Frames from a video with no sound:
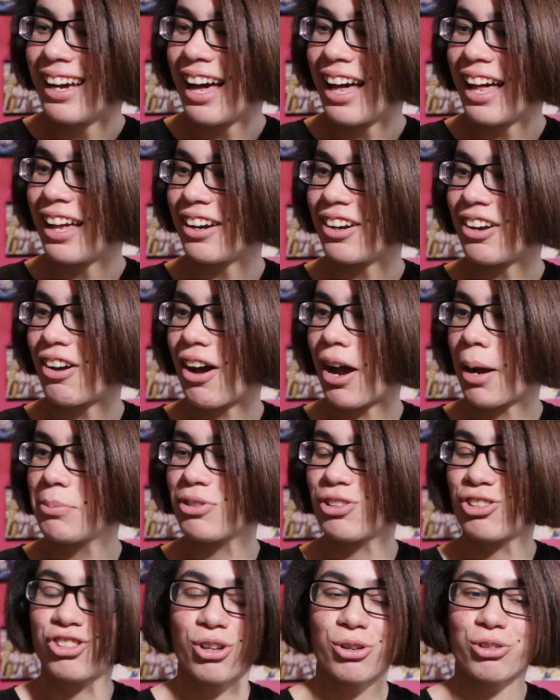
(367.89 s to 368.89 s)
I don't know. I'm
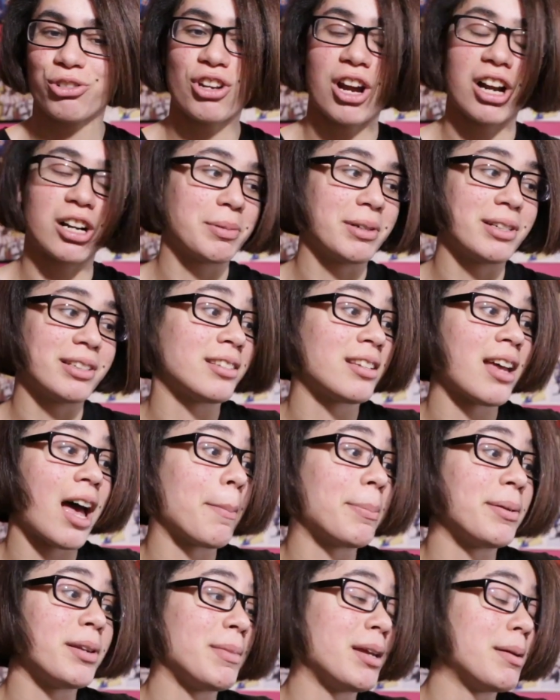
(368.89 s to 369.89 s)
just so shocked because it's
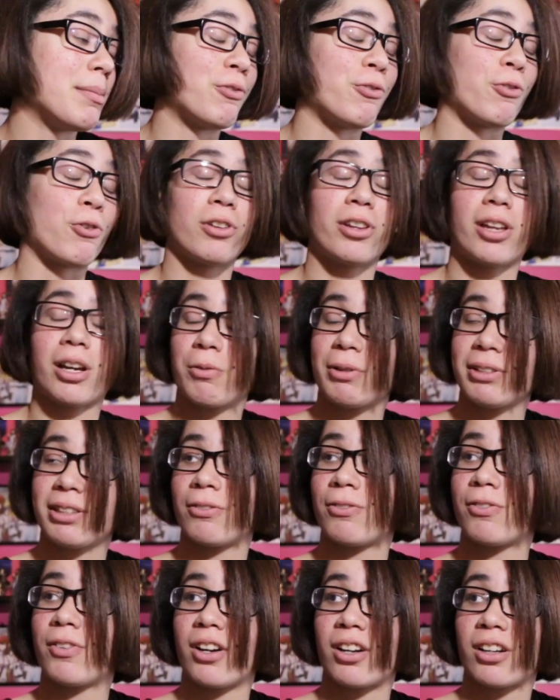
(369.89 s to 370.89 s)
happened to me before. Like, what
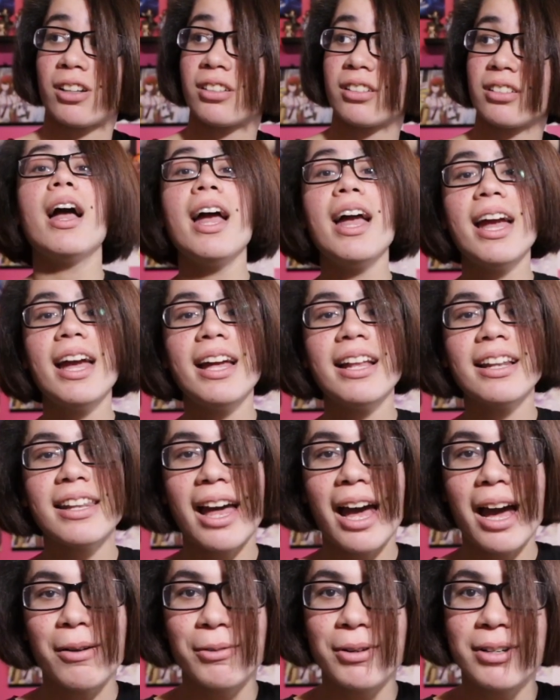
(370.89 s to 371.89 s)
the fuck? And
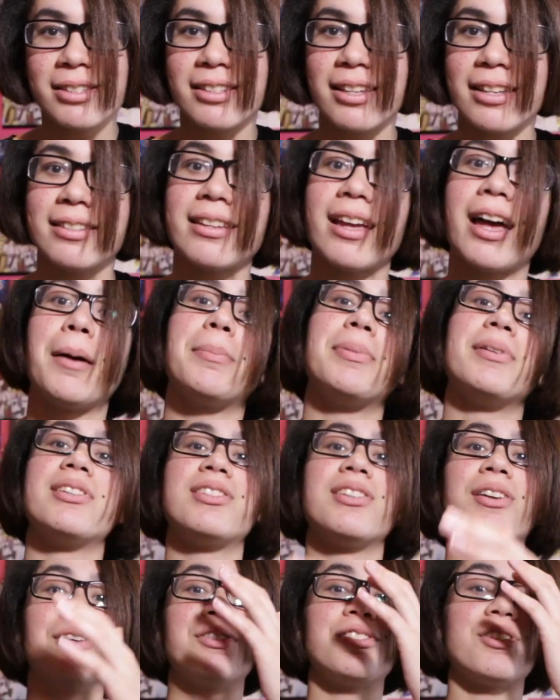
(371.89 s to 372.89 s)
that was this
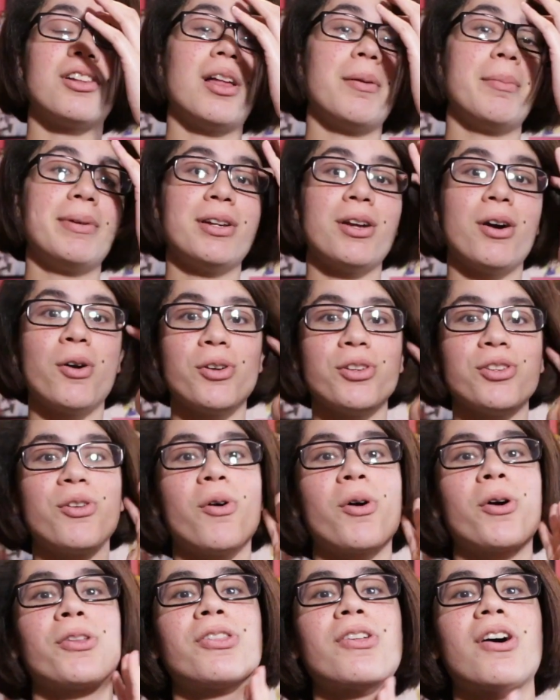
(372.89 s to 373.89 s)
episode, so let me know
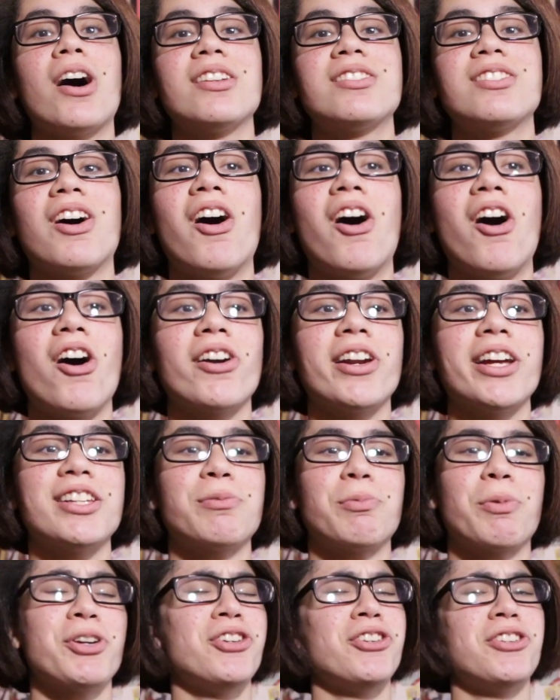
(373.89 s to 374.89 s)
your thoughts on
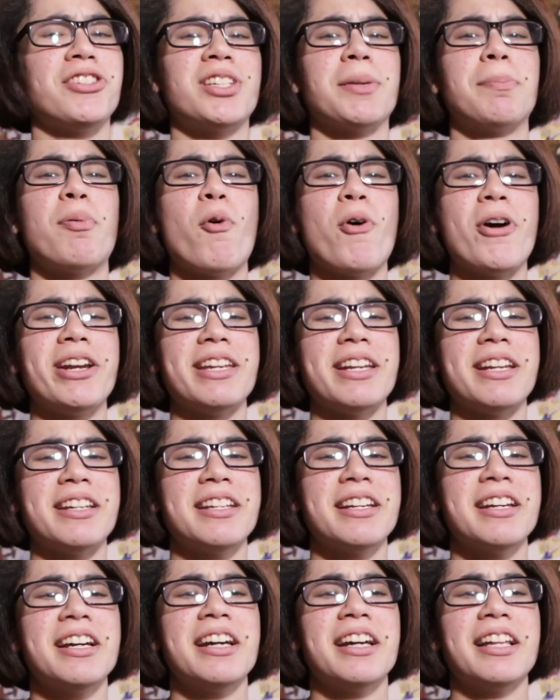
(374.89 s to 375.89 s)
it. Were you
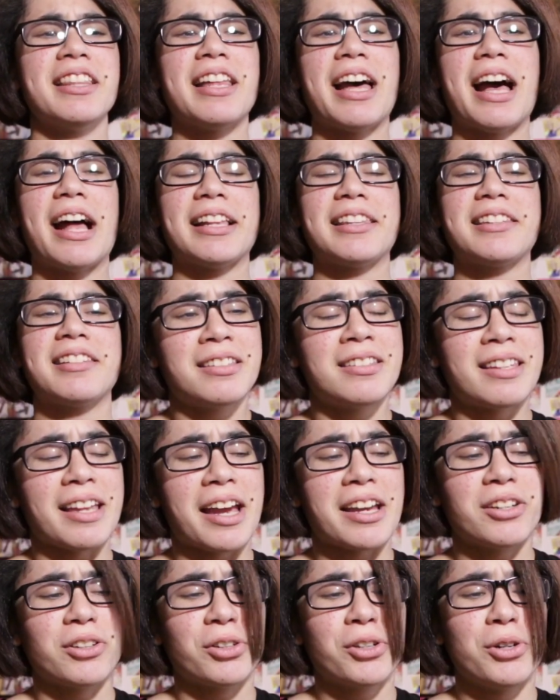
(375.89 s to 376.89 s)
disappointed that
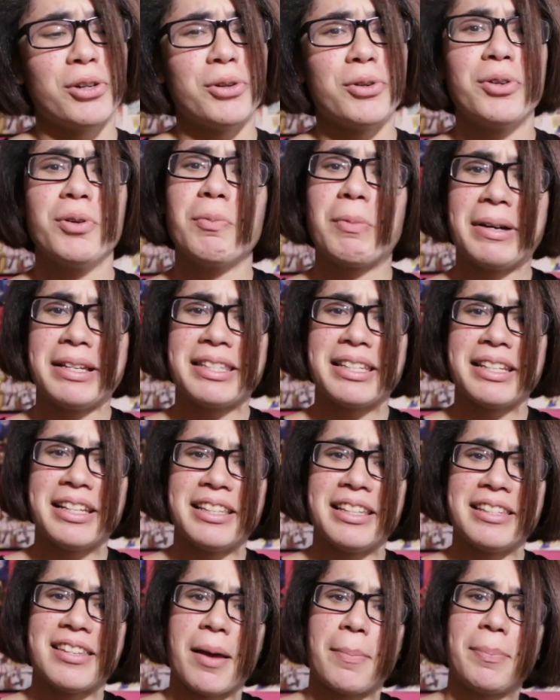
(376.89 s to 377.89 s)
Sandal-kun wasn't
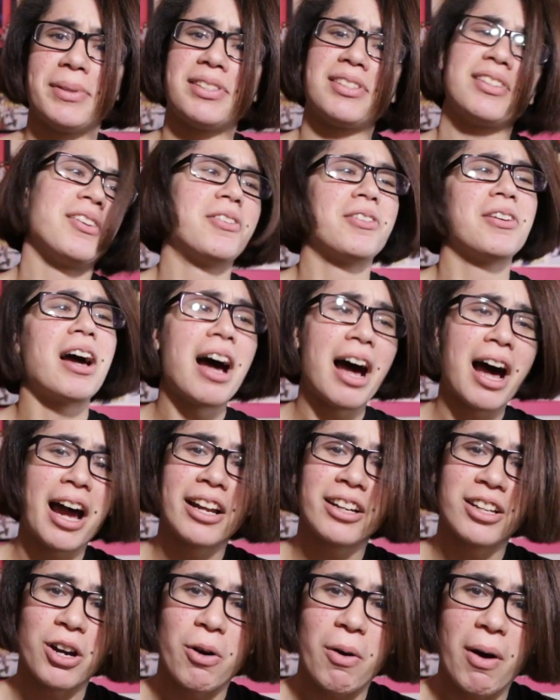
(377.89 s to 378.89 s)
in this episode?
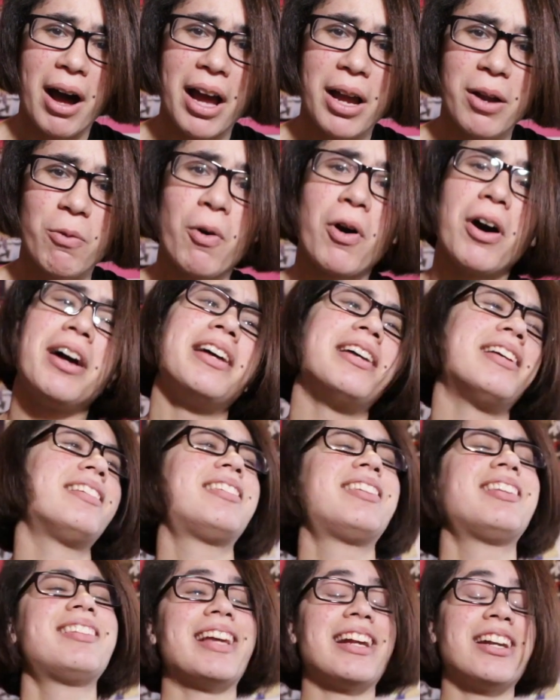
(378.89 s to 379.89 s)
I know I was.
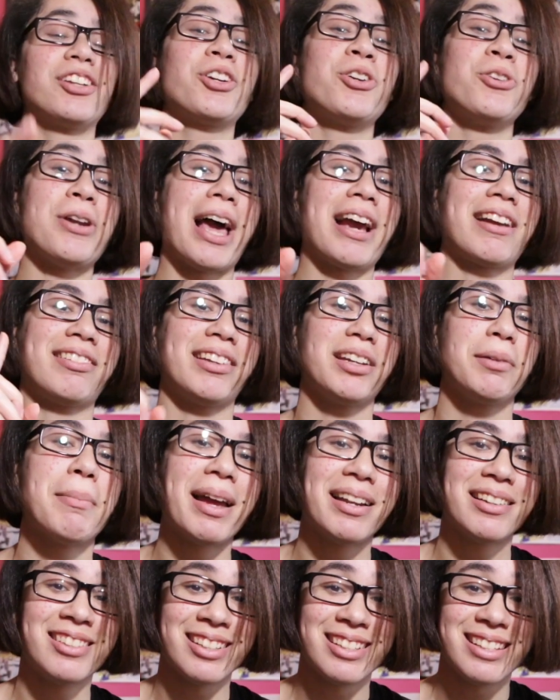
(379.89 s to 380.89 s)
Sandal-kun actually
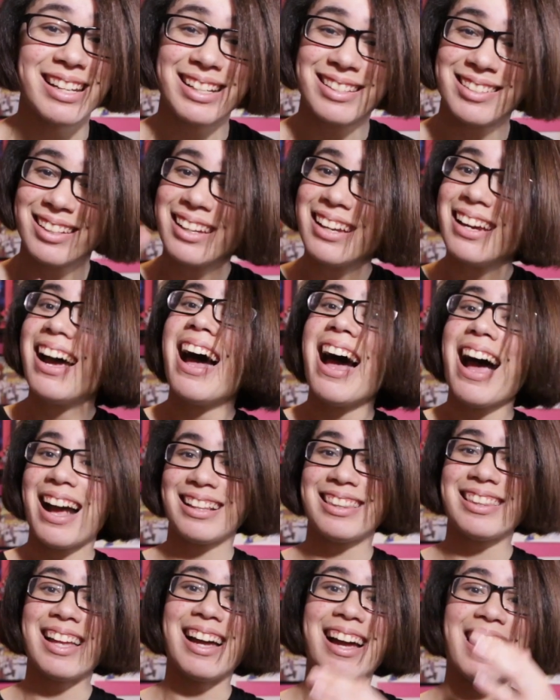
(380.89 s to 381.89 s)
mentioned it
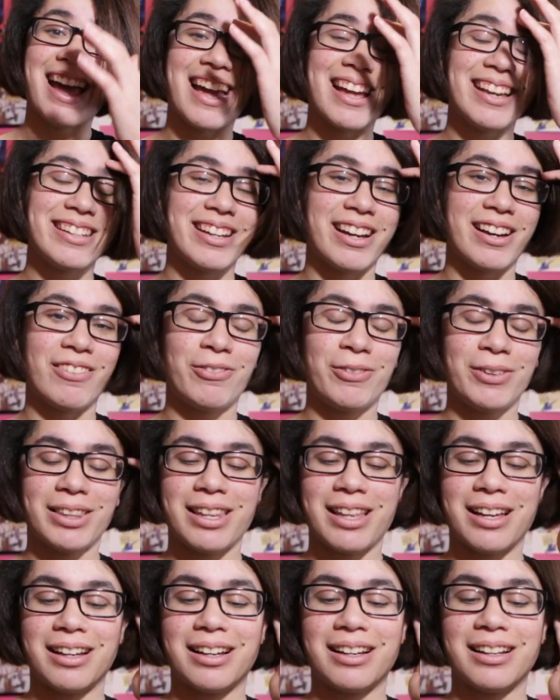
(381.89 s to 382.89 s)
at the end of with
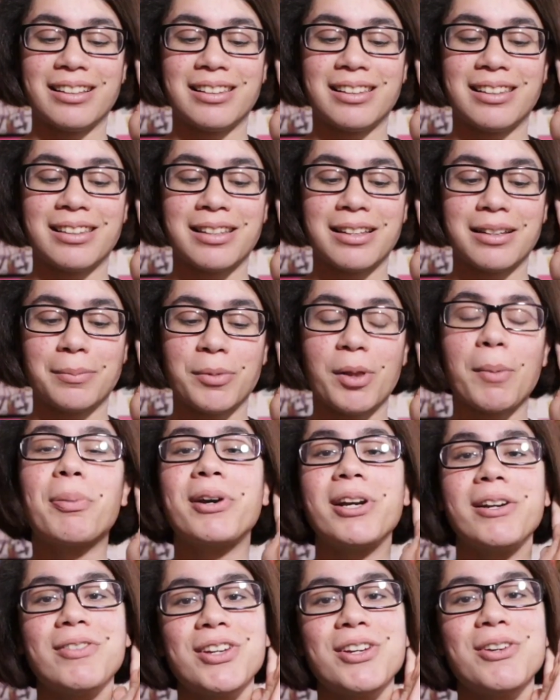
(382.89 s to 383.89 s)
the
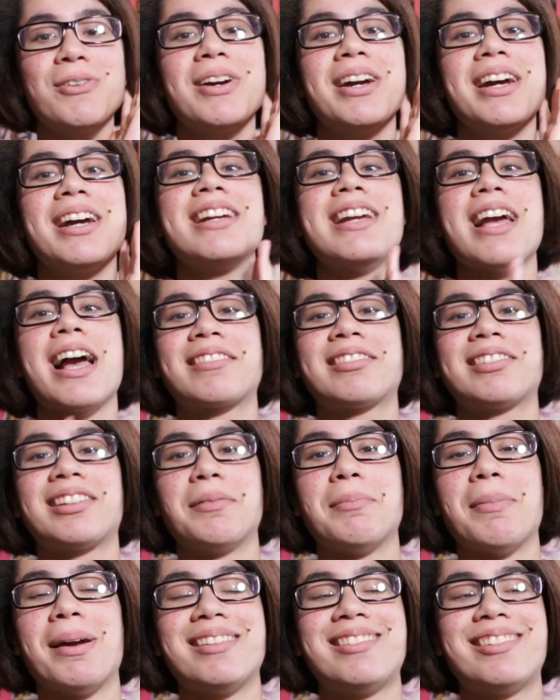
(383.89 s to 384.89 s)
preview. He
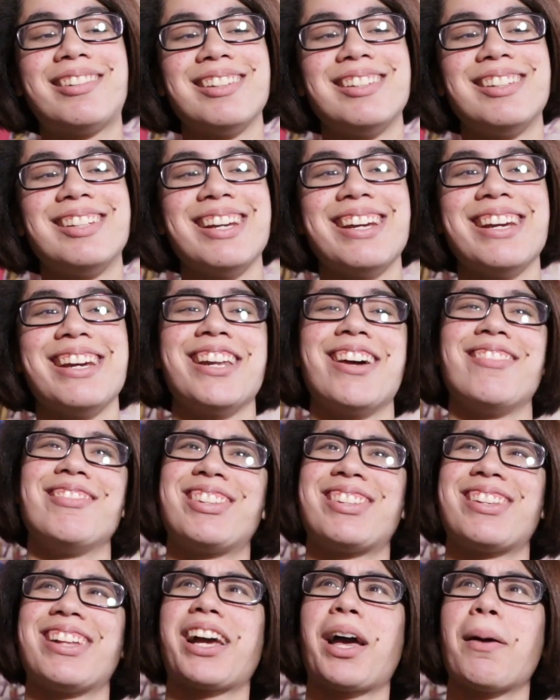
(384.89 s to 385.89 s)
actually mentioned it, and I'm
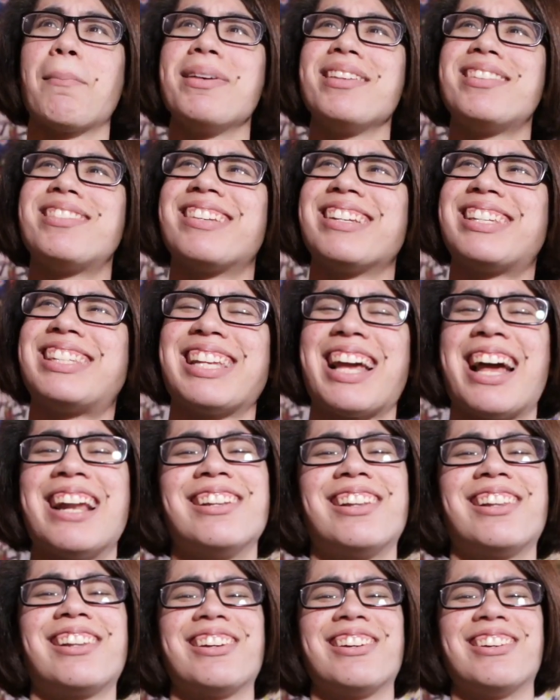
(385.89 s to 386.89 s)
just like, I missed you,
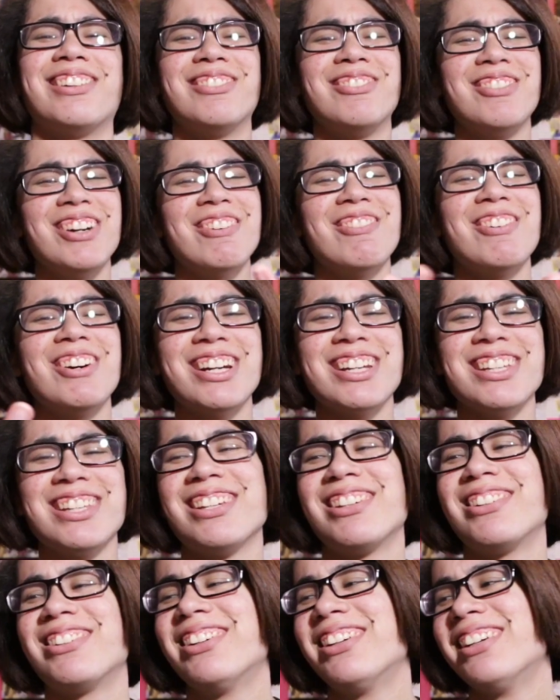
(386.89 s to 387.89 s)
Sandal-kun. Where were
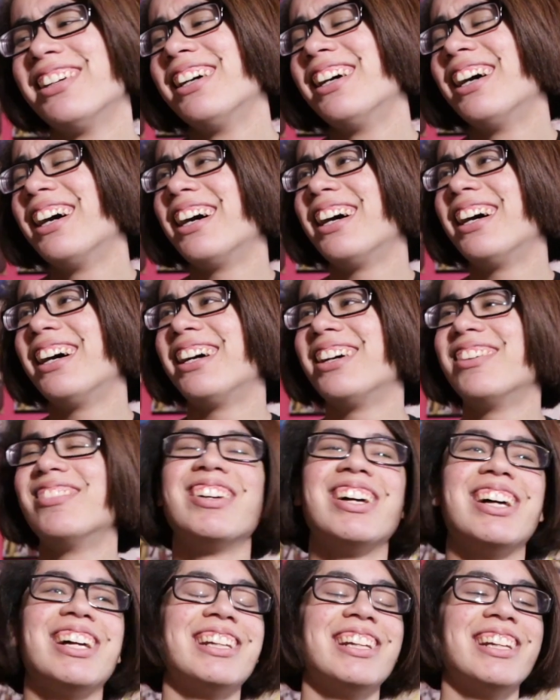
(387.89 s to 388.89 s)
you?
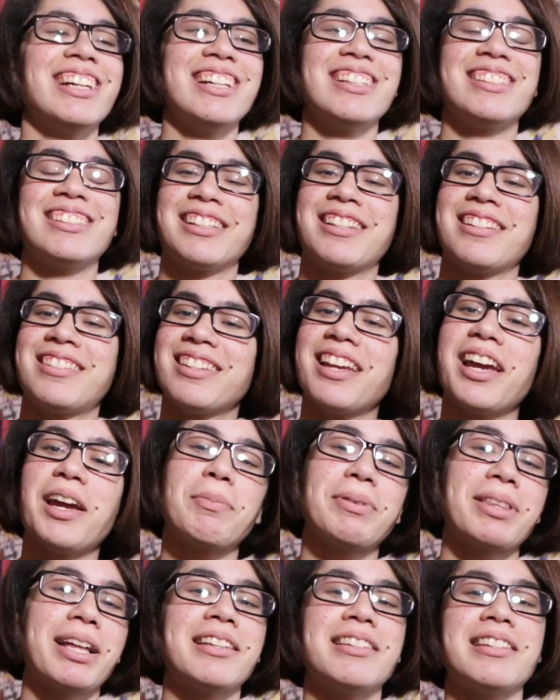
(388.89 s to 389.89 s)
Oh, man. It's not the
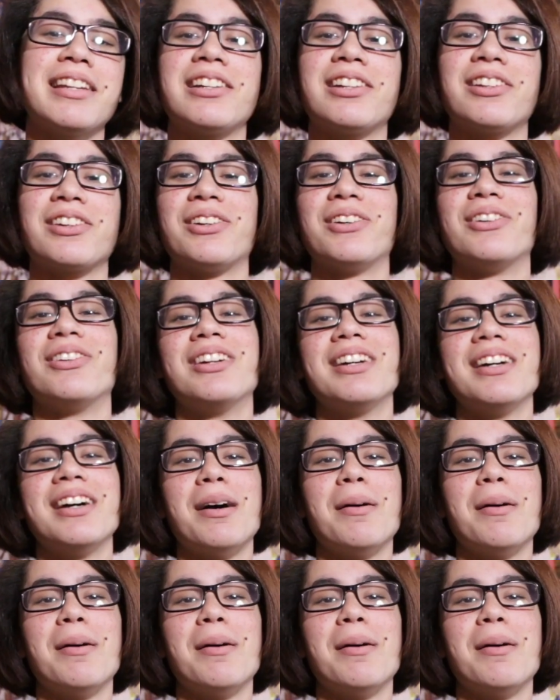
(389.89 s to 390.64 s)
same without Sandal-kun.